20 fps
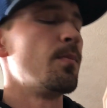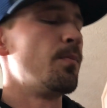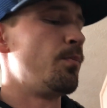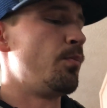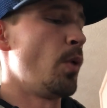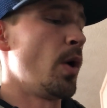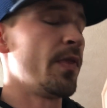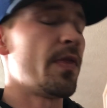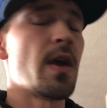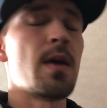
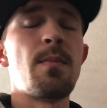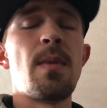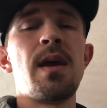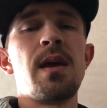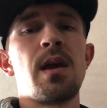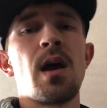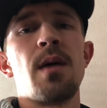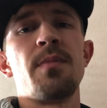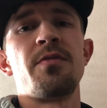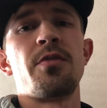but they make
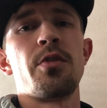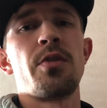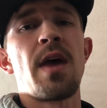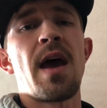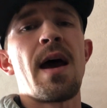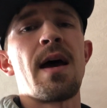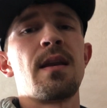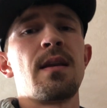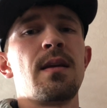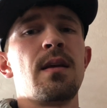up for
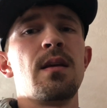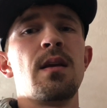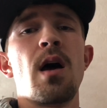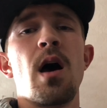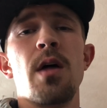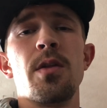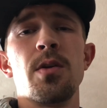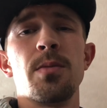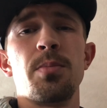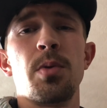that in
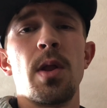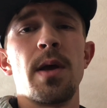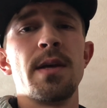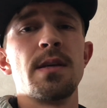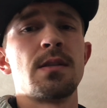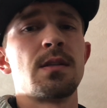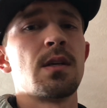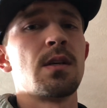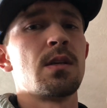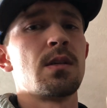other
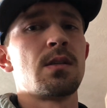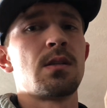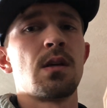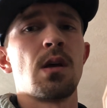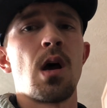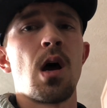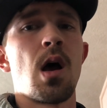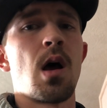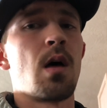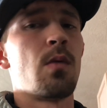places
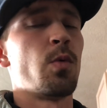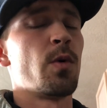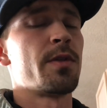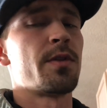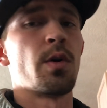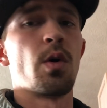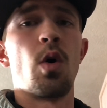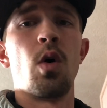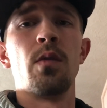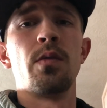with
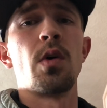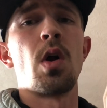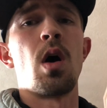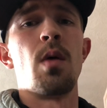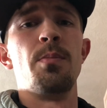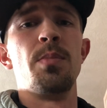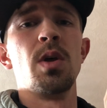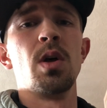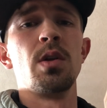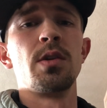their overall
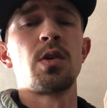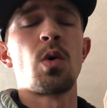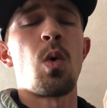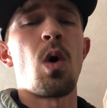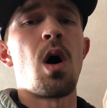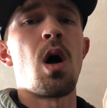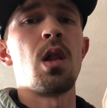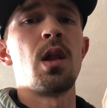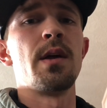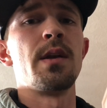build
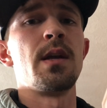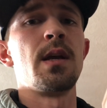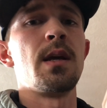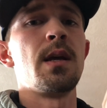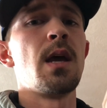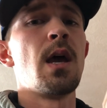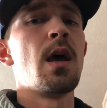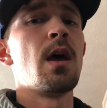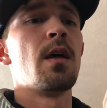quality.